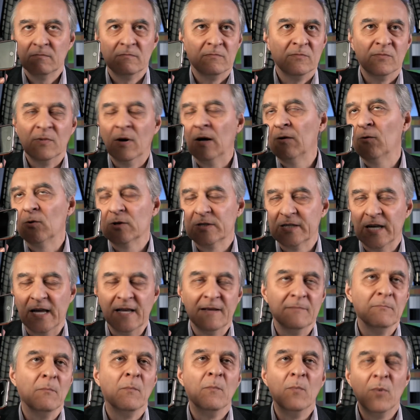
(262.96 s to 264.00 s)
I would say,
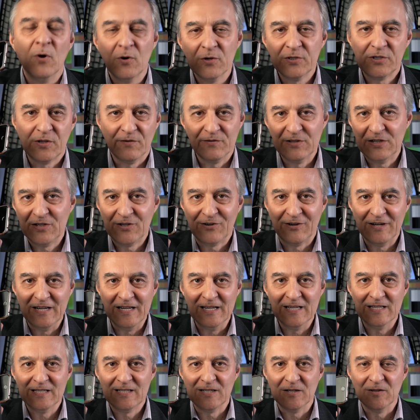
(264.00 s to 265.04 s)
most of the
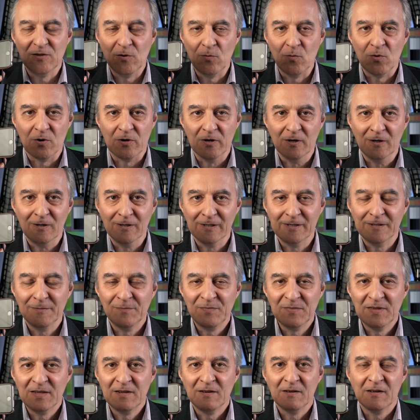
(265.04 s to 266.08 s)
screens in the world
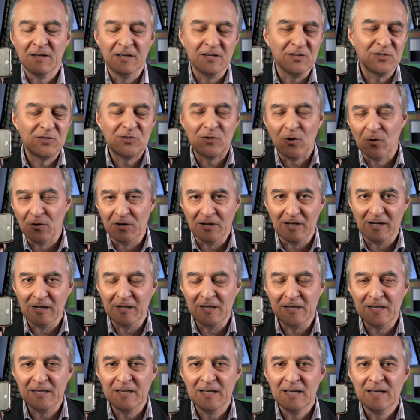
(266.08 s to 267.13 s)

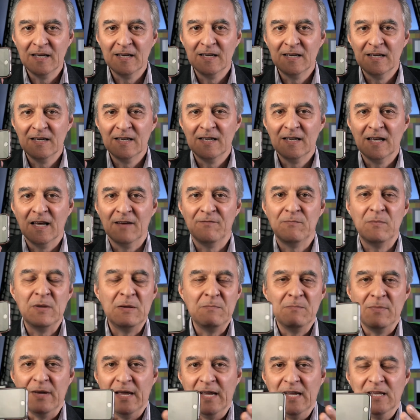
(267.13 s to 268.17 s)
historically have
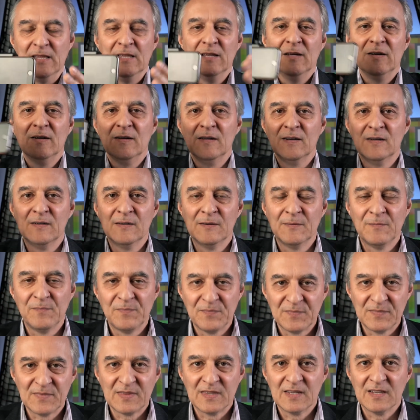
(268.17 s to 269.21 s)
been made
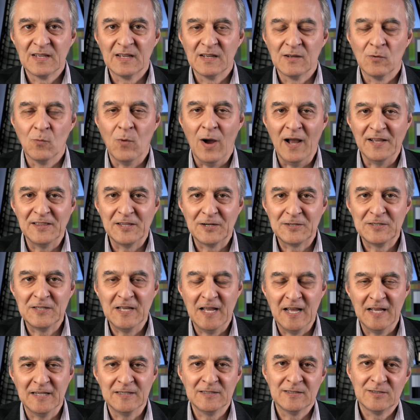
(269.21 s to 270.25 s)
wider
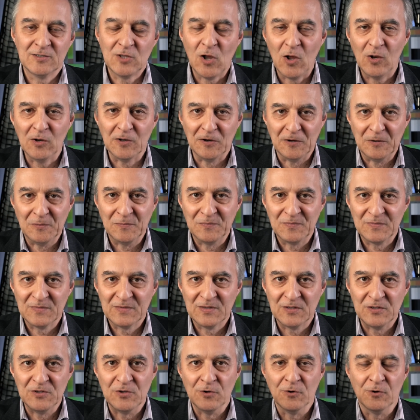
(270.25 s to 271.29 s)
than taller.
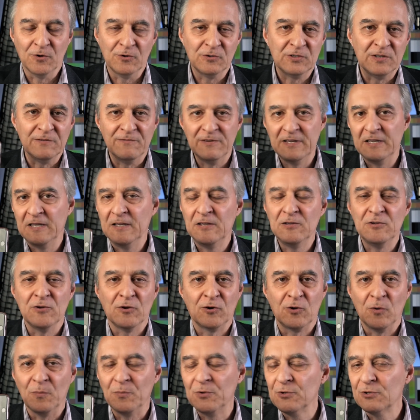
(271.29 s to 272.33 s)
Your TV, your
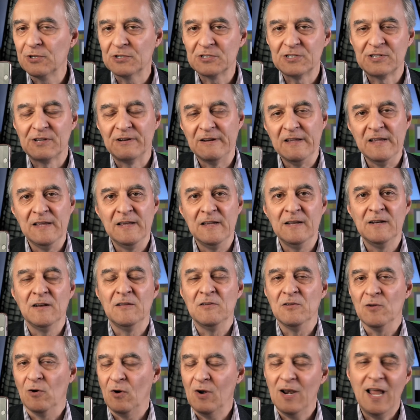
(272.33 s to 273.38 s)
computer screen,
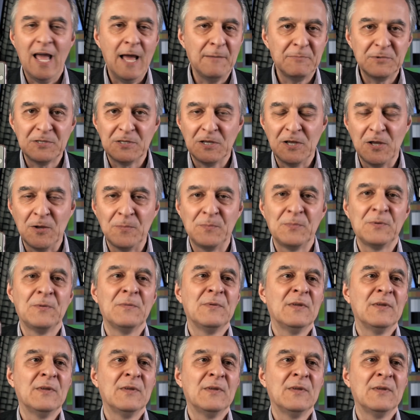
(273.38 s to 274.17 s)
your laptop,